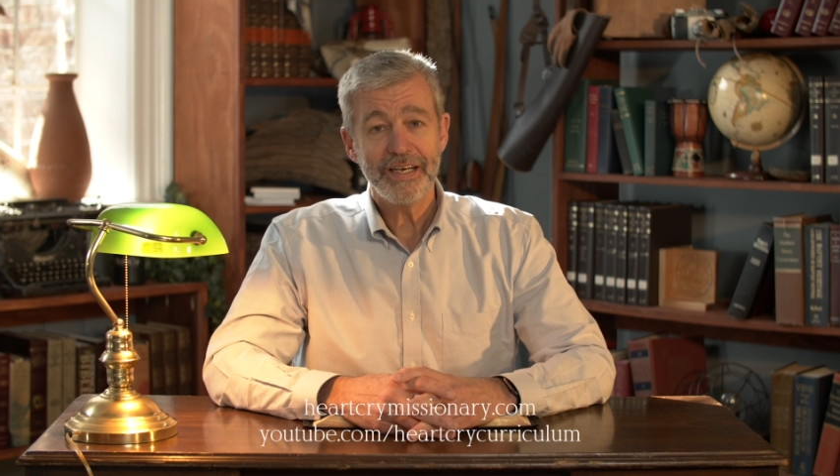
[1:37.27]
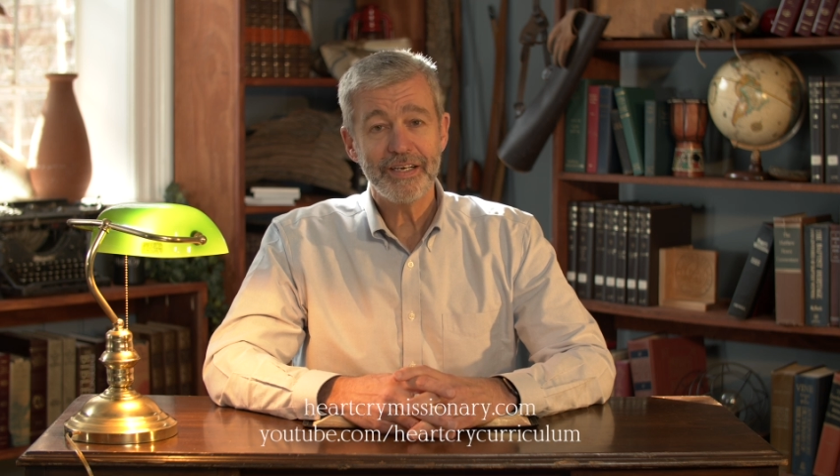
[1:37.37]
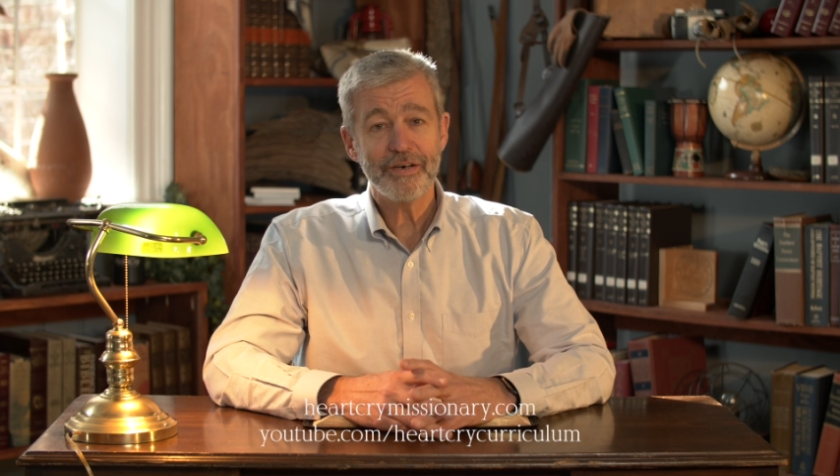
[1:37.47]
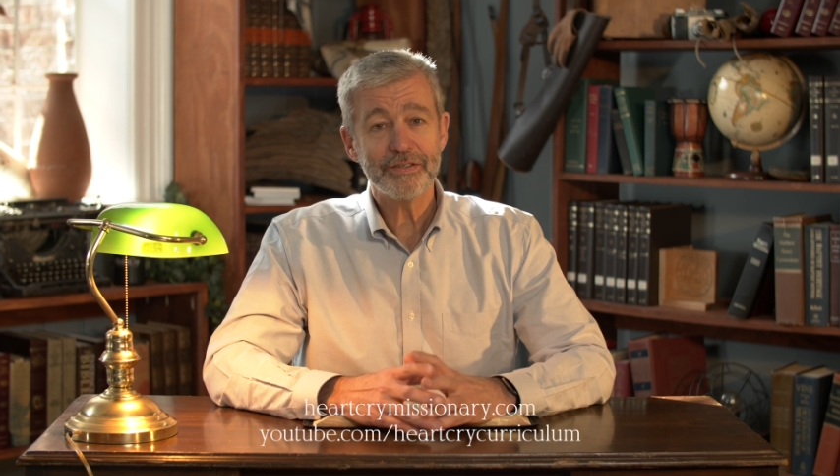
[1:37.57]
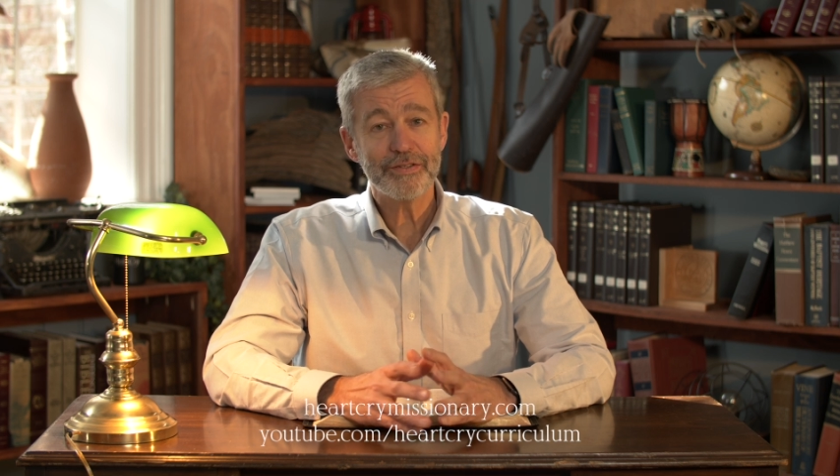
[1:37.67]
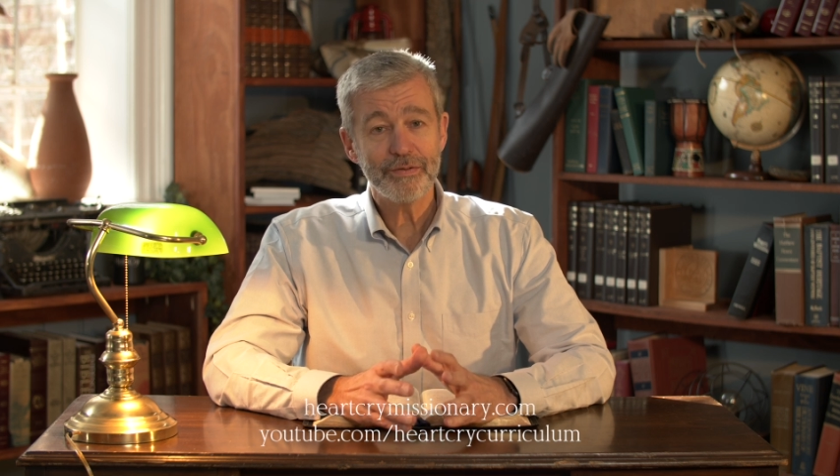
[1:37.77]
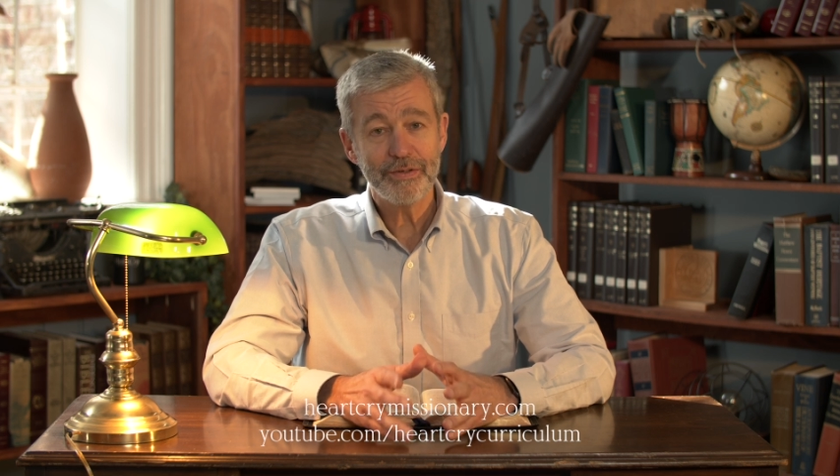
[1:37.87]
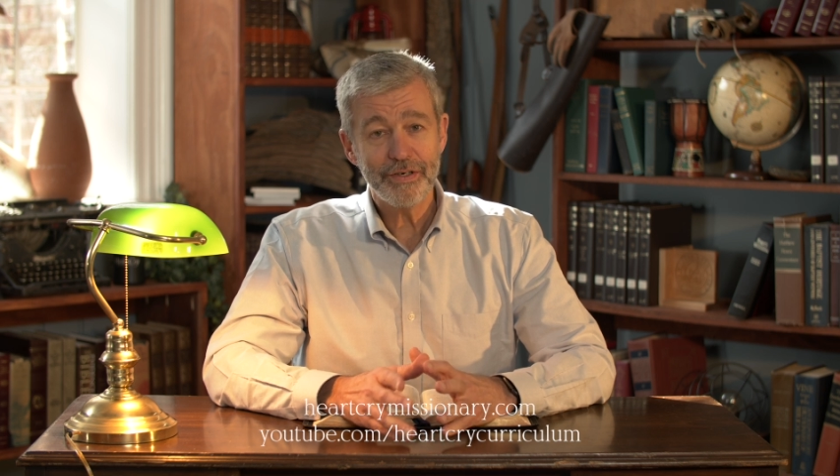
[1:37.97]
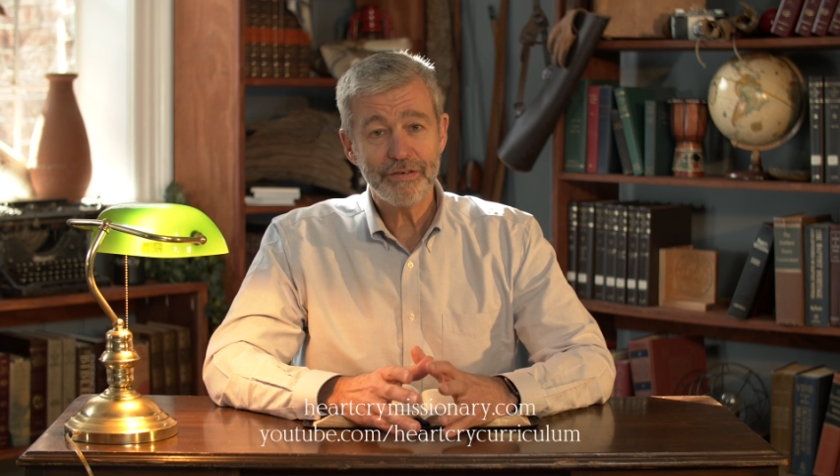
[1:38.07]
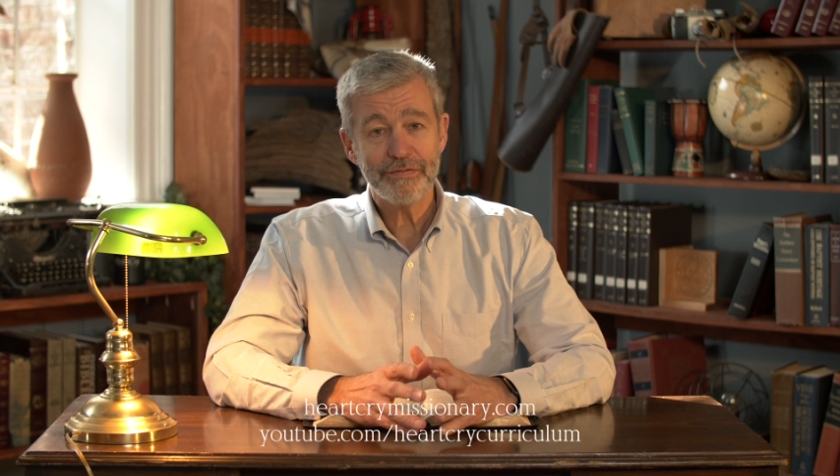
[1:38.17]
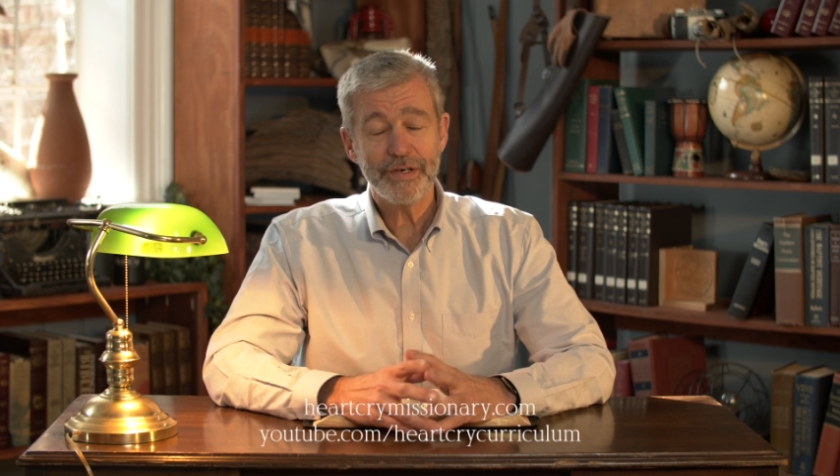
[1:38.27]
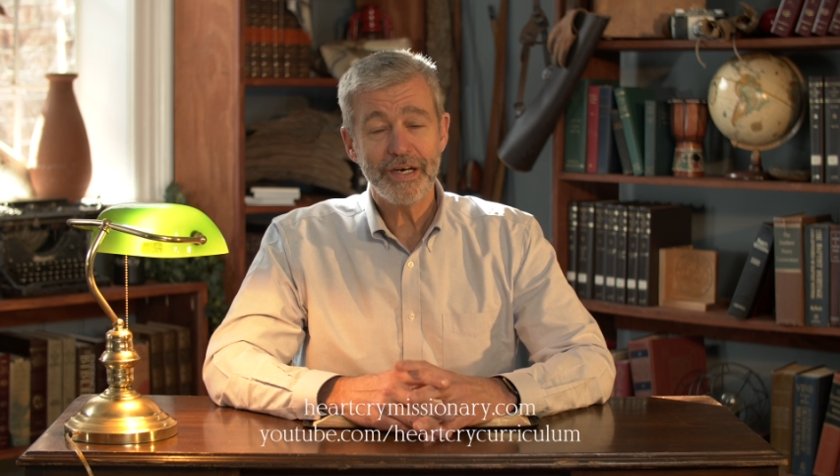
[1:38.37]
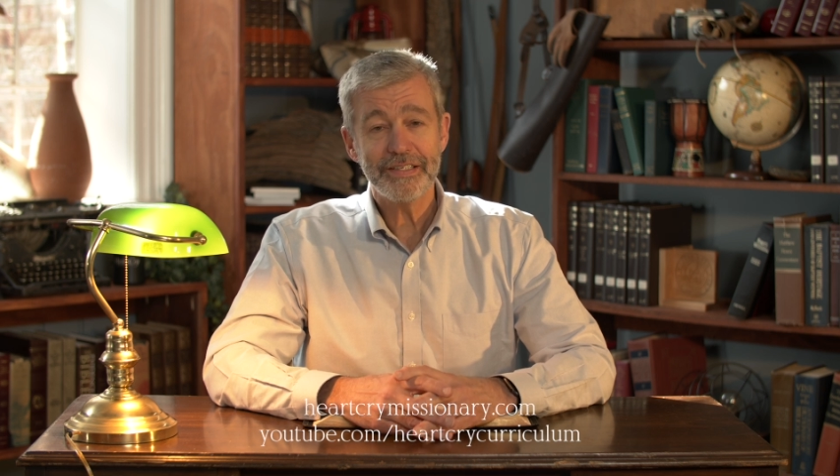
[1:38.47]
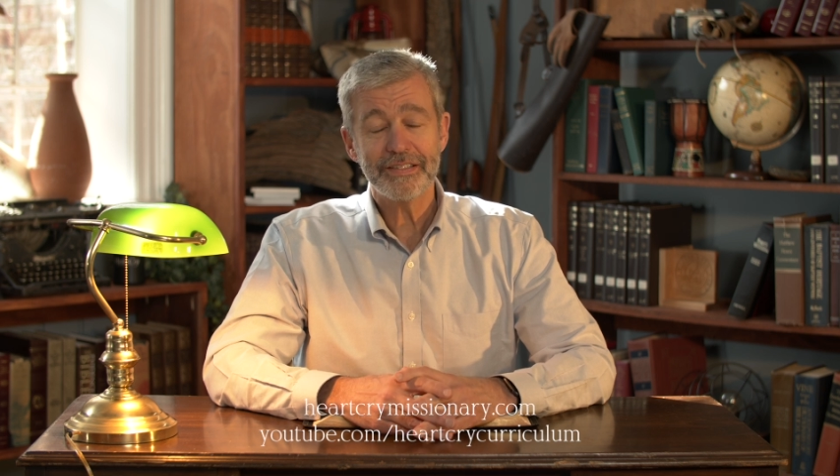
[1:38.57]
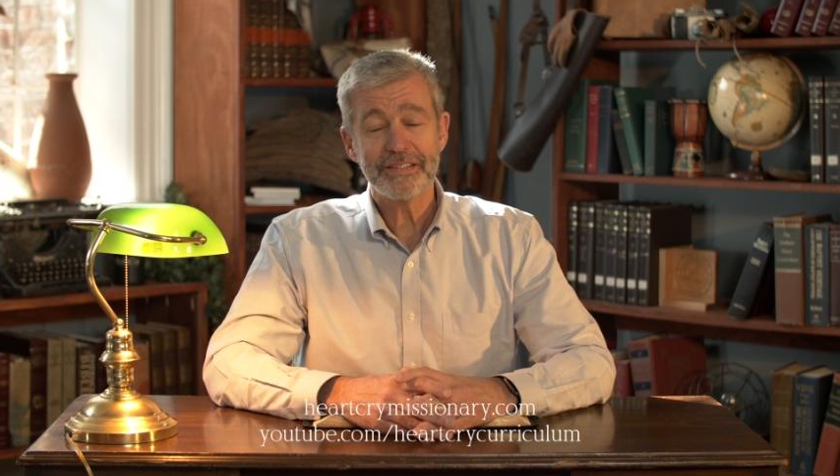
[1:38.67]
and also look for
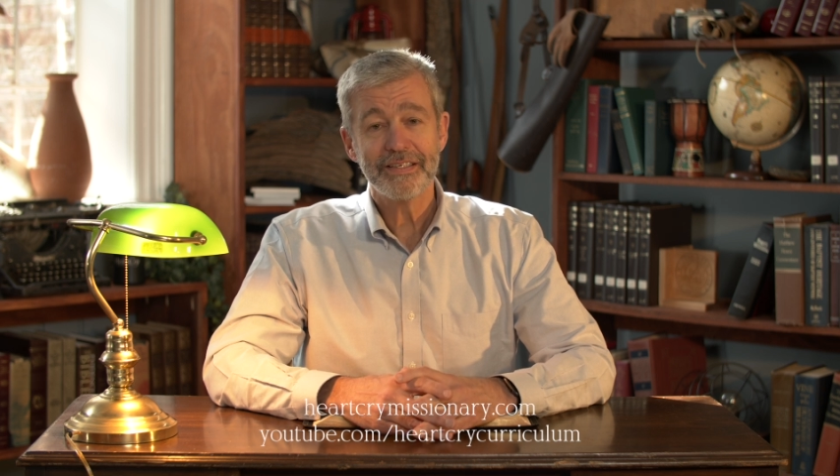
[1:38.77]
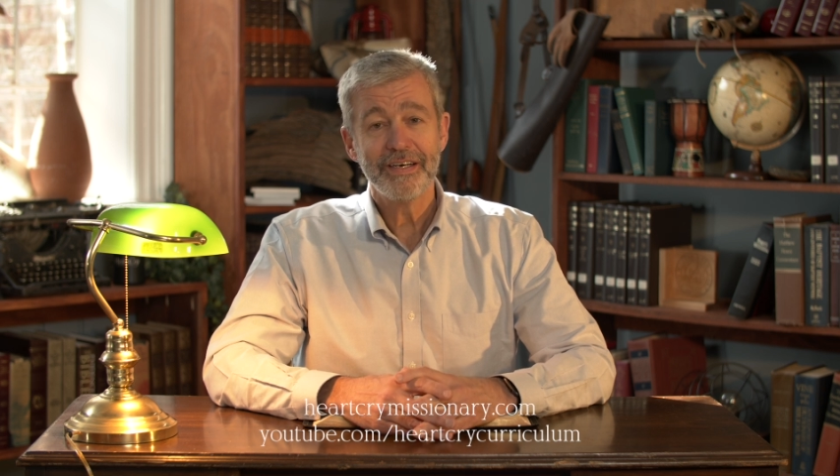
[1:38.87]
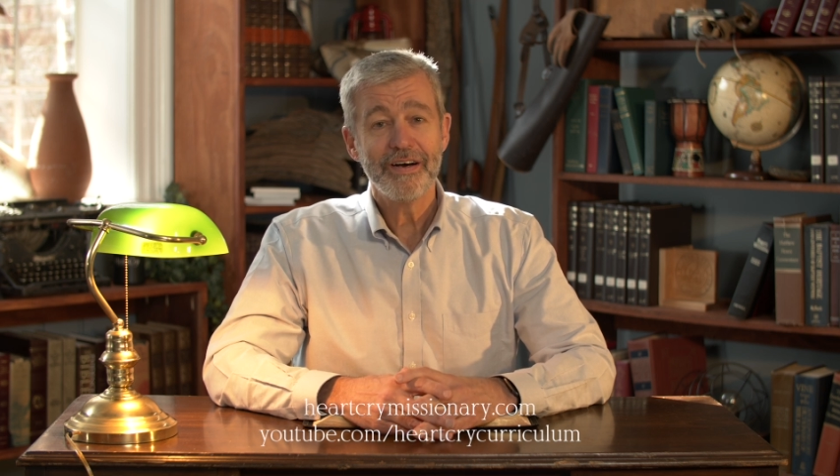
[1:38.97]
us